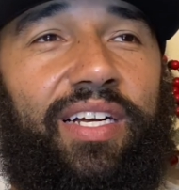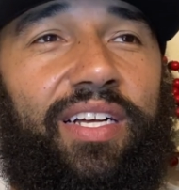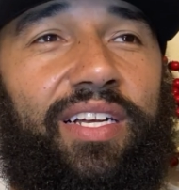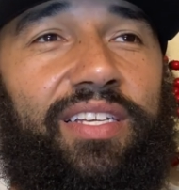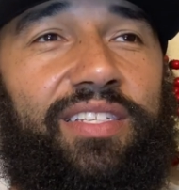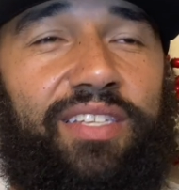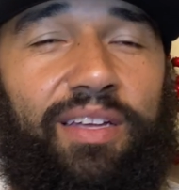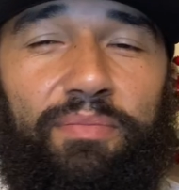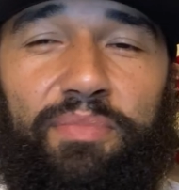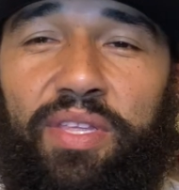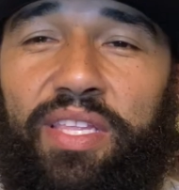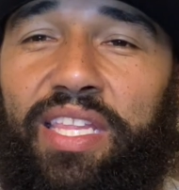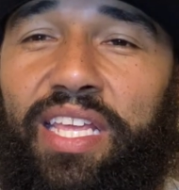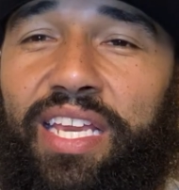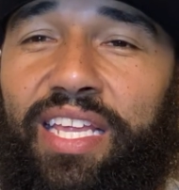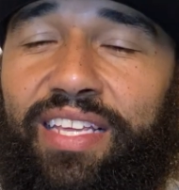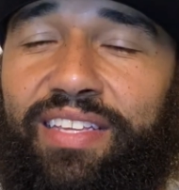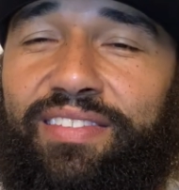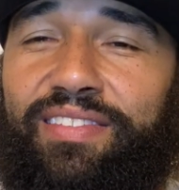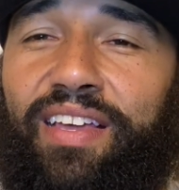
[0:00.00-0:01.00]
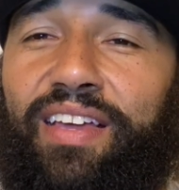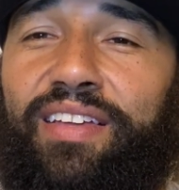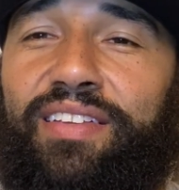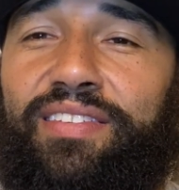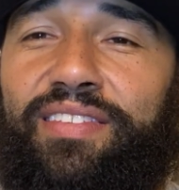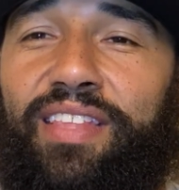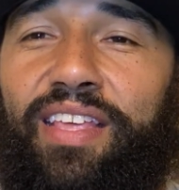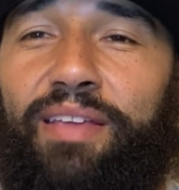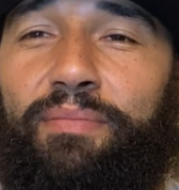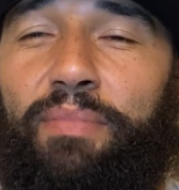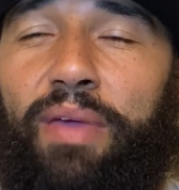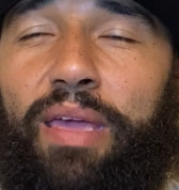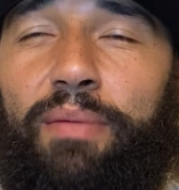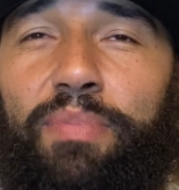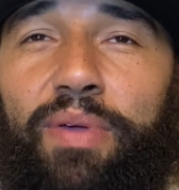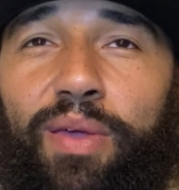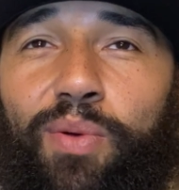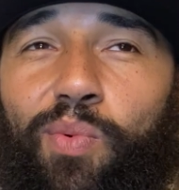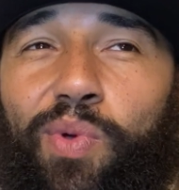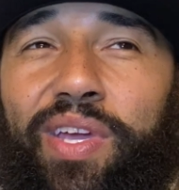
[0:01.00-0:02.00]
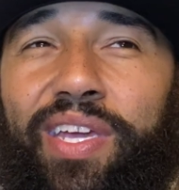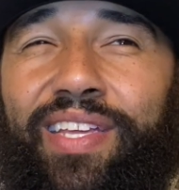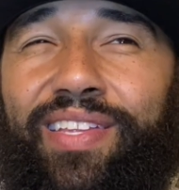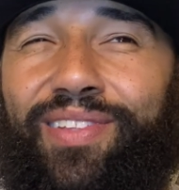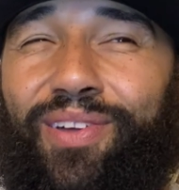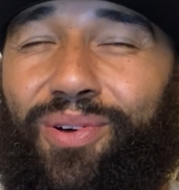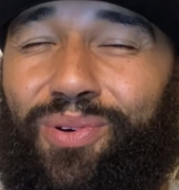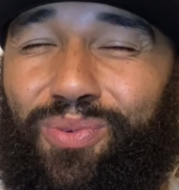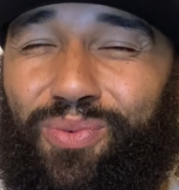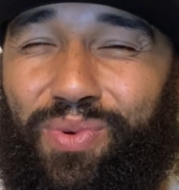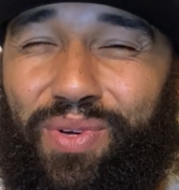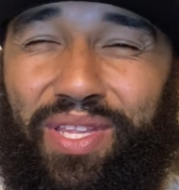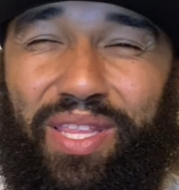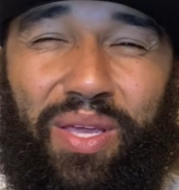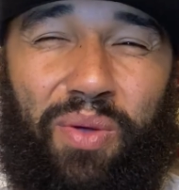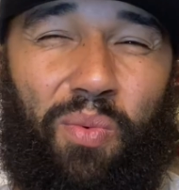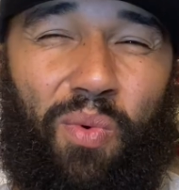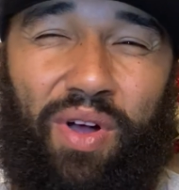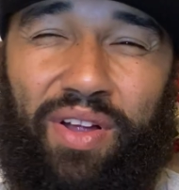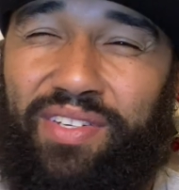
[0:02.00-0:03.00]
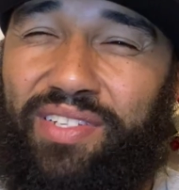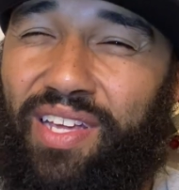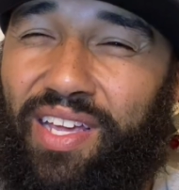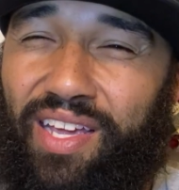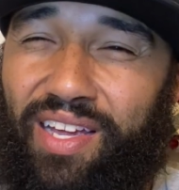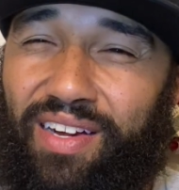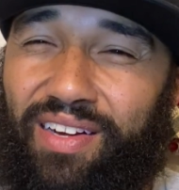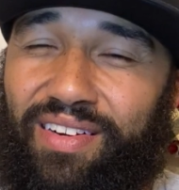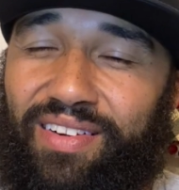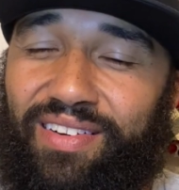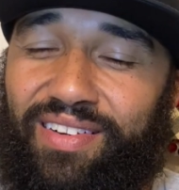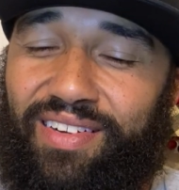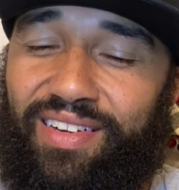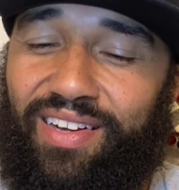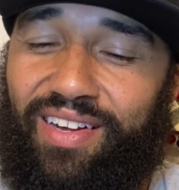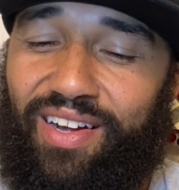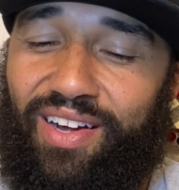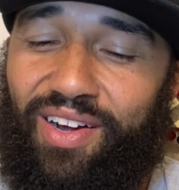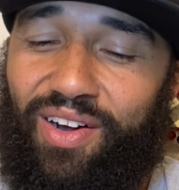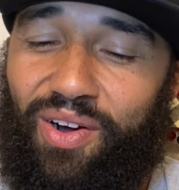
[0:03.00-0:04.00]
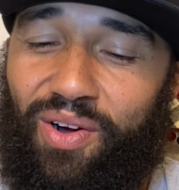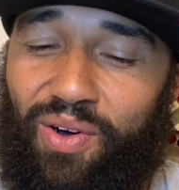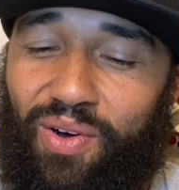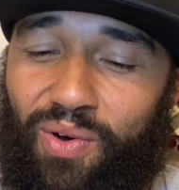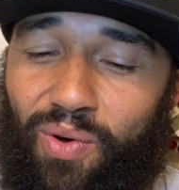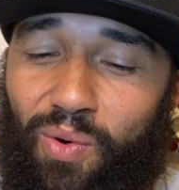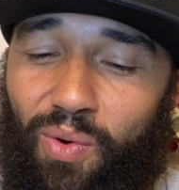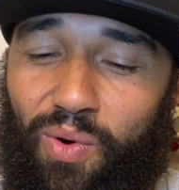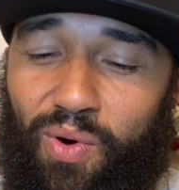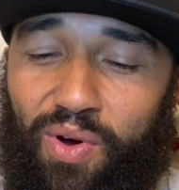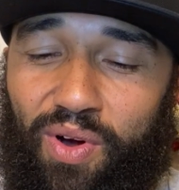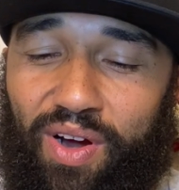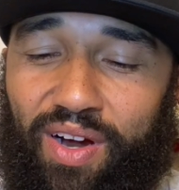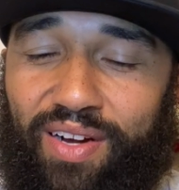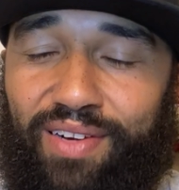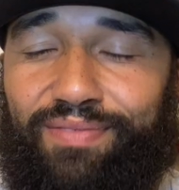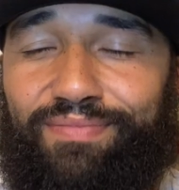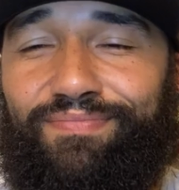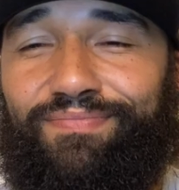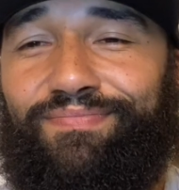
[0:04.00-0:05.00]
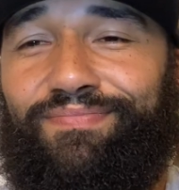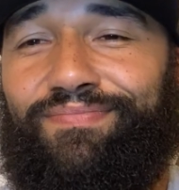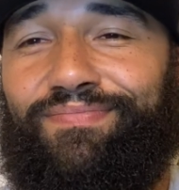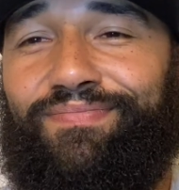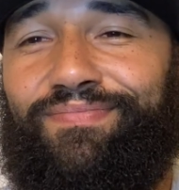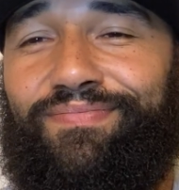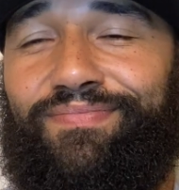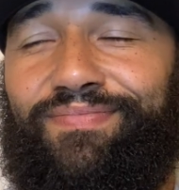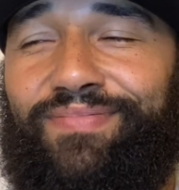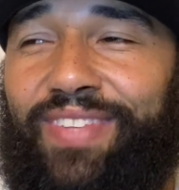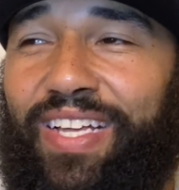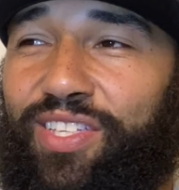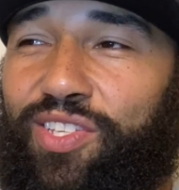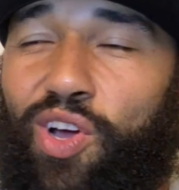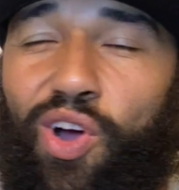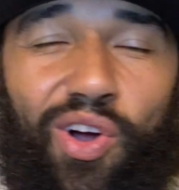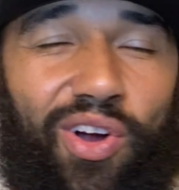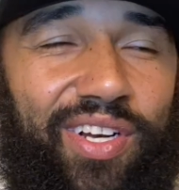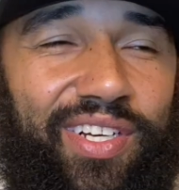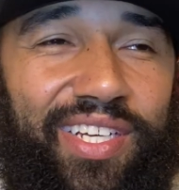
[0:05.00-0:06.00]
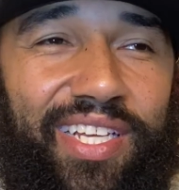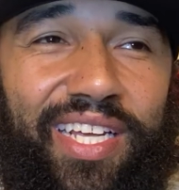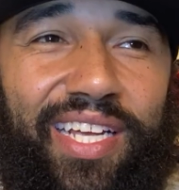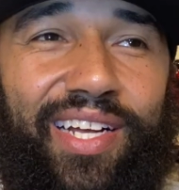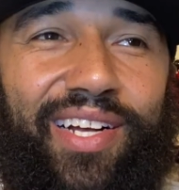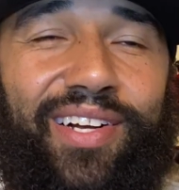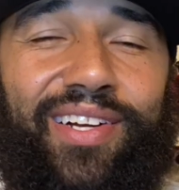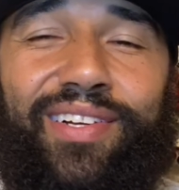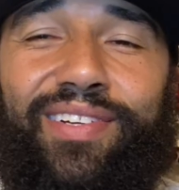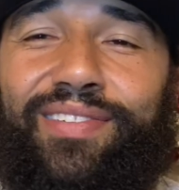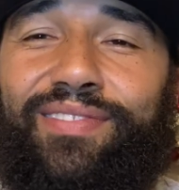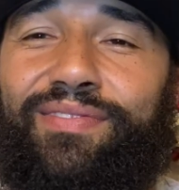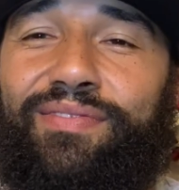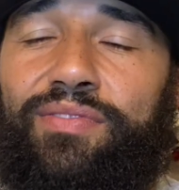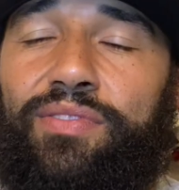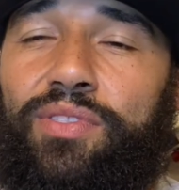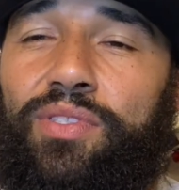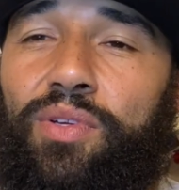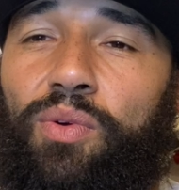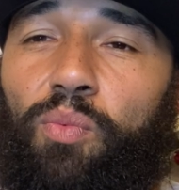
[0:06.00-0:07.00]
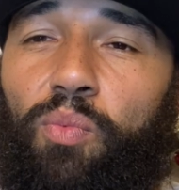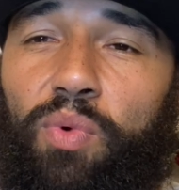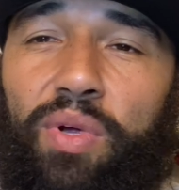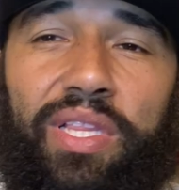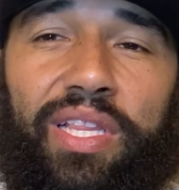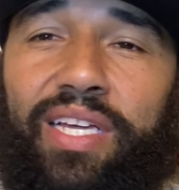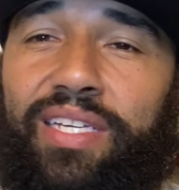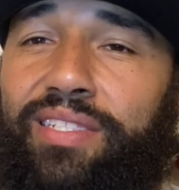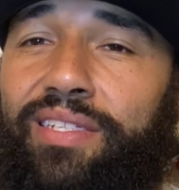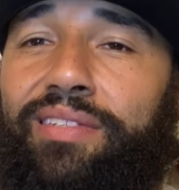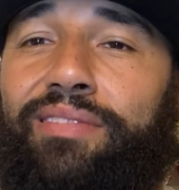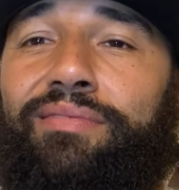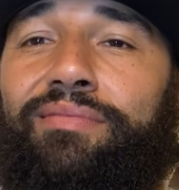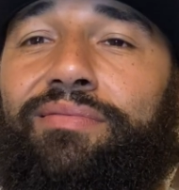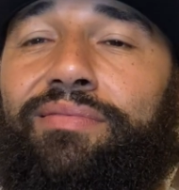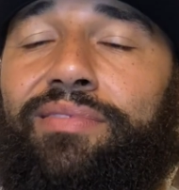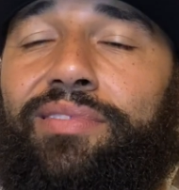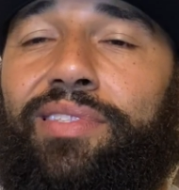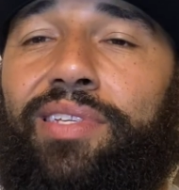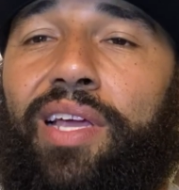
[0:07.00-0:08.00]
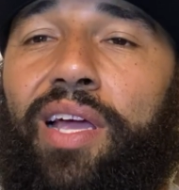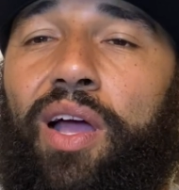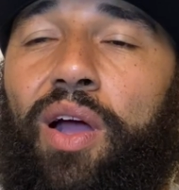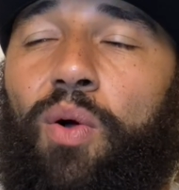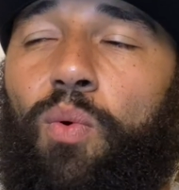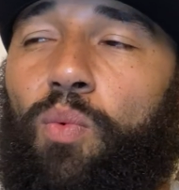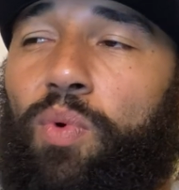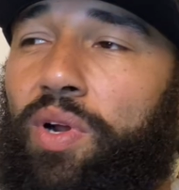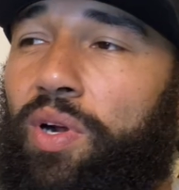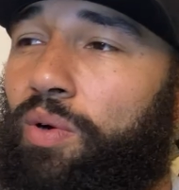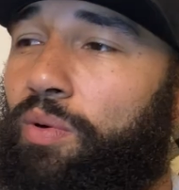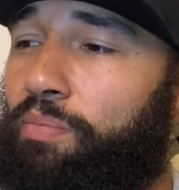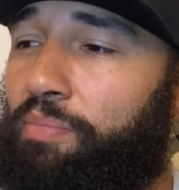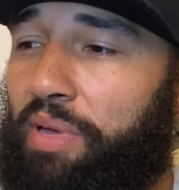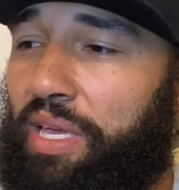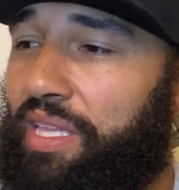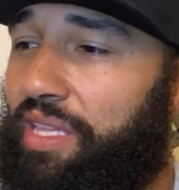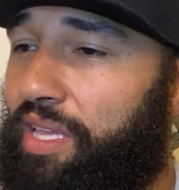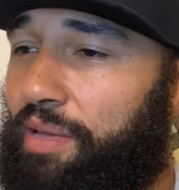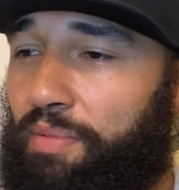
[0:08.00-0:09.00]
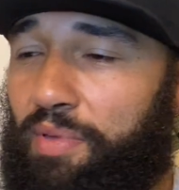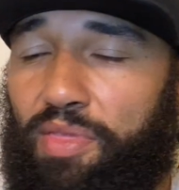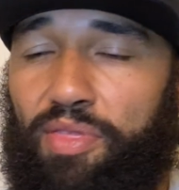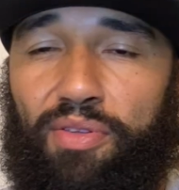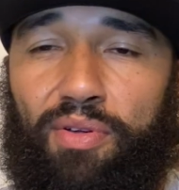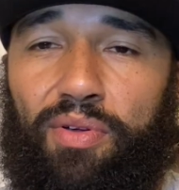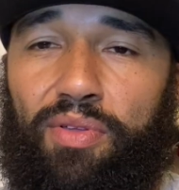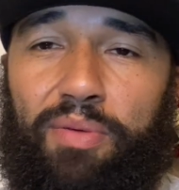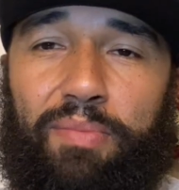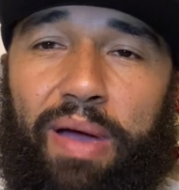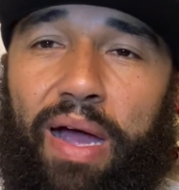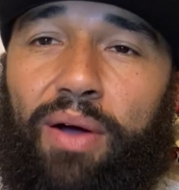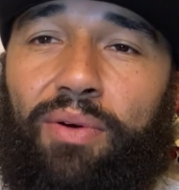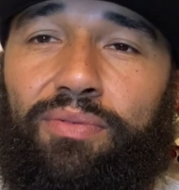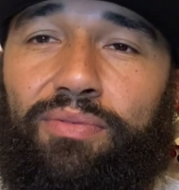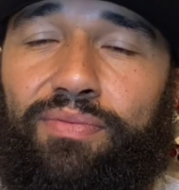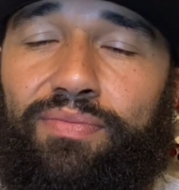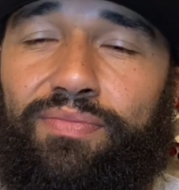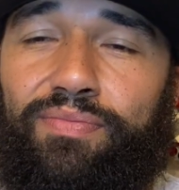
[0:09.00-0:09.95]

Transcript: something that he says that maybe we don't really want to hear, or that's hard to hear, we listen. We don't beat them and throw them out.